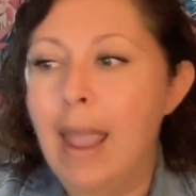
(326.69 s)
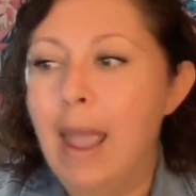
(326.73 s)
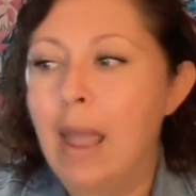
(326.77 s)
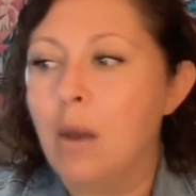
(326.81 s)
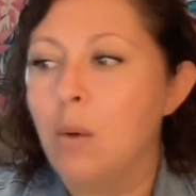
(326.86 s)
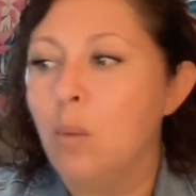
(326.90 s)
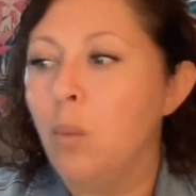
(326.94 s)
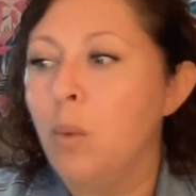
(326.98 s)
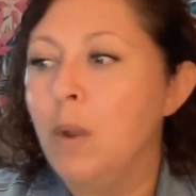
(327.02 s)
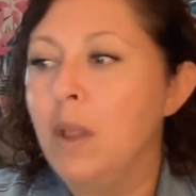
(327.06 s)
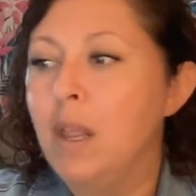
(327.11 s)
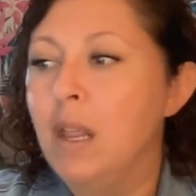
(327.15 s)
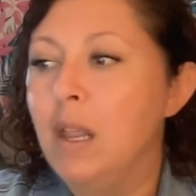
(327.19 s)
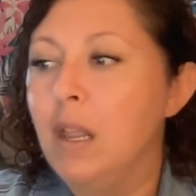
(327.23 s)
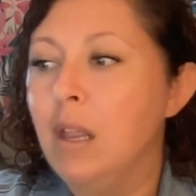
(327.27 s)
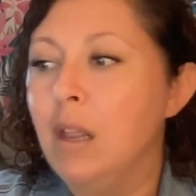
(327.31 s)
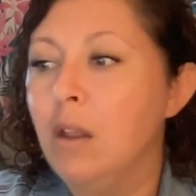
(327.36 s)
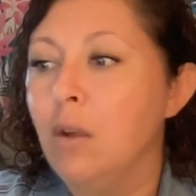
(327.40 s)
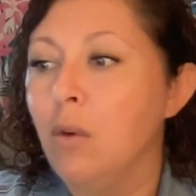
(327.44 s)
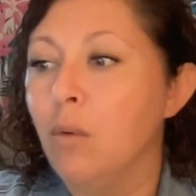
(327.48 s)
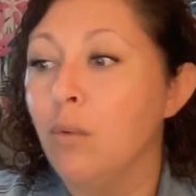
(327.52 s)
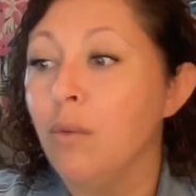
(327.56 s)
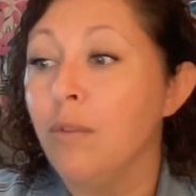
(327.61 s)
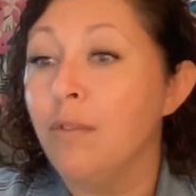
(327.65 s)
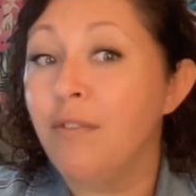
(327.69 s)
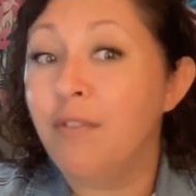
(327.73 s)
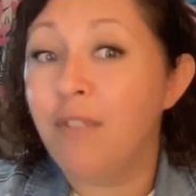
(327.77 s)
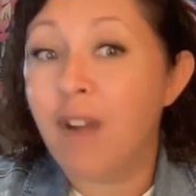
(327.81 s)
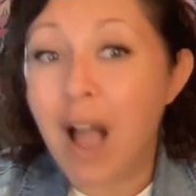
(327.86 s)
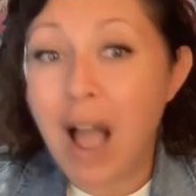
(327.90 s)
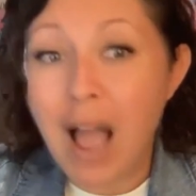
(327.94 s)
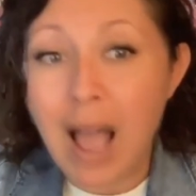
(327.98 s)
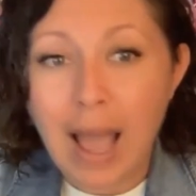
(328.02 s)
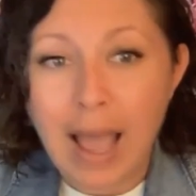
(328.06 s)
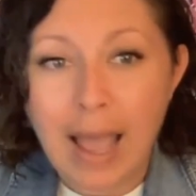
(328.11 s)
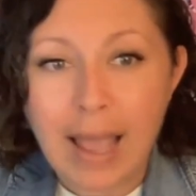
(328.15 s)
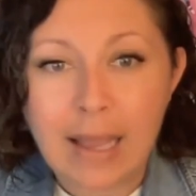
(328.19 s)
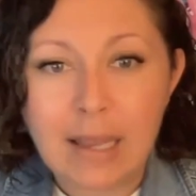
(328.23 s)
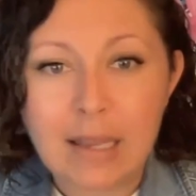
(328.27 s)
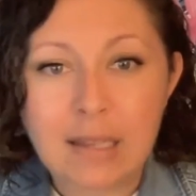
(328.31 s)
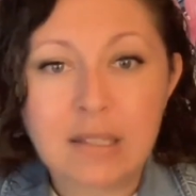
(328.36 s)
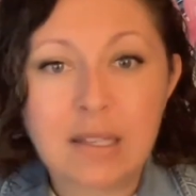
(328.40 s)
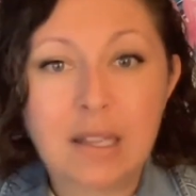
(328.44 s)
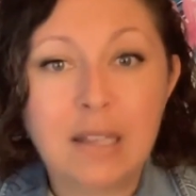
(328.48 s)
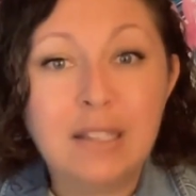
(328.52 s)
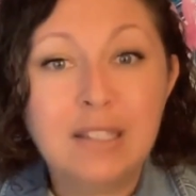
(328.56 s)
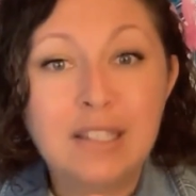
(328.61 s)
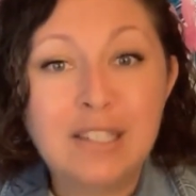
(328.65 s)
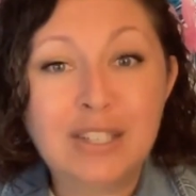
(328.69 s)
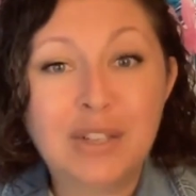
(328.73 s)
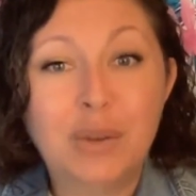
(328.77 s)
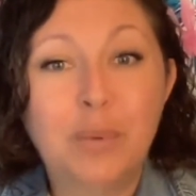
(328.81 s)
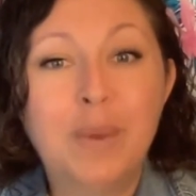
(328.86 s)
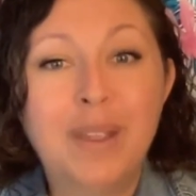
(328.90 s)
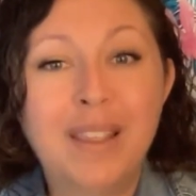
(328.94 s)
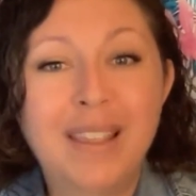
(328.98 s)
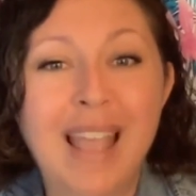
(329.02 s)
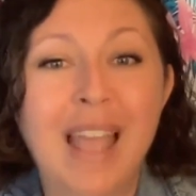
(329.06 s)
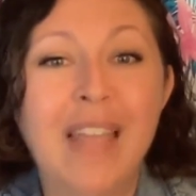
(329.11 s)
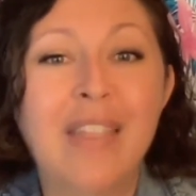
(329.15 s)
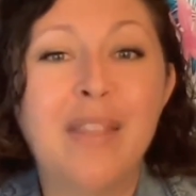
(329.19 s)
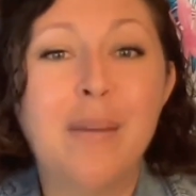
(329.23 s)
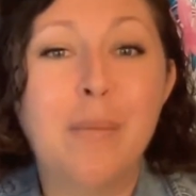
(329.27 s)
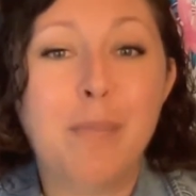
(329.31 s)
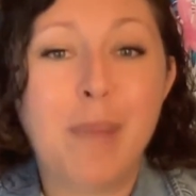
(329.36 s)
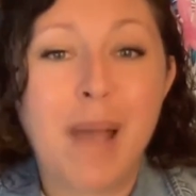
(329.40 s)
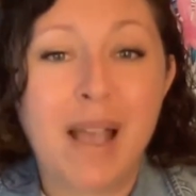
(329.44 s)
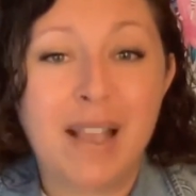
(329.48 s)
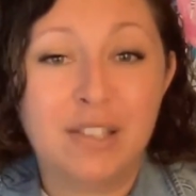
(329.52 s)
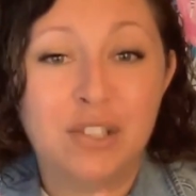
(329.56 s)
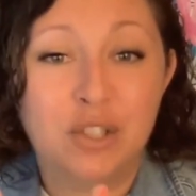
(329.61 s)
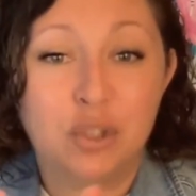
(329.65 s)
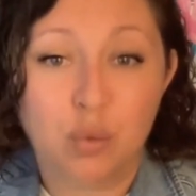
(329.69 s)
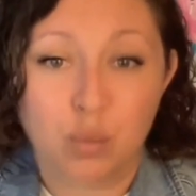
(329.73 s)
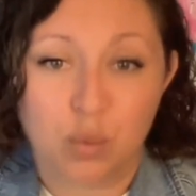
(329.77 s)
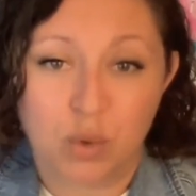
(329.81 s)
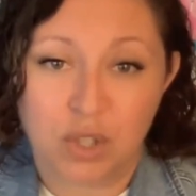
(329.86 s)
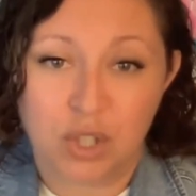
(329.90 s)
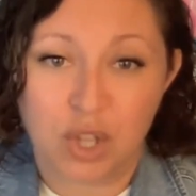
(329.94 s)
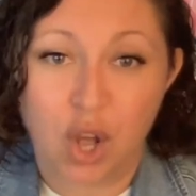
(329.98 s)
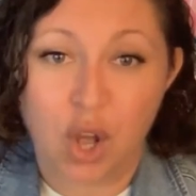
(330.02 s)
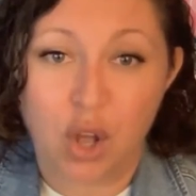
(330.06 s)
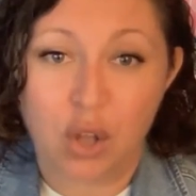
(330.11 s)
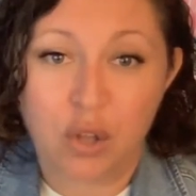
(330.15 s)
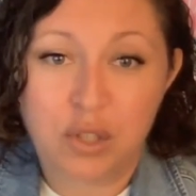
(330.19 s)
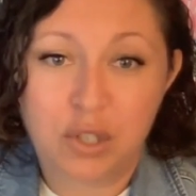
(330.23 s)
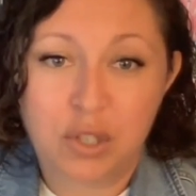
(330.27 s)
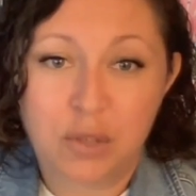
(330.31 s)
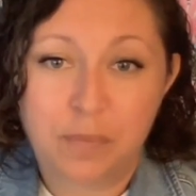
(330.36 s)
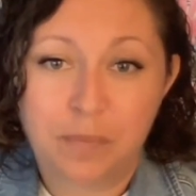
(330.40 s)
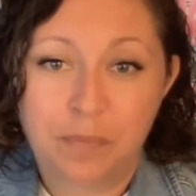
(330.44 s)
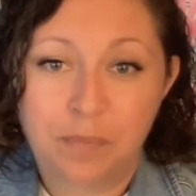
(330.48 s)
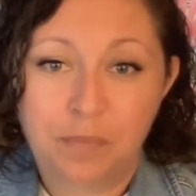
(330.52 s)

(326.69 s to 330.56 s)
and we revise until we get the best results.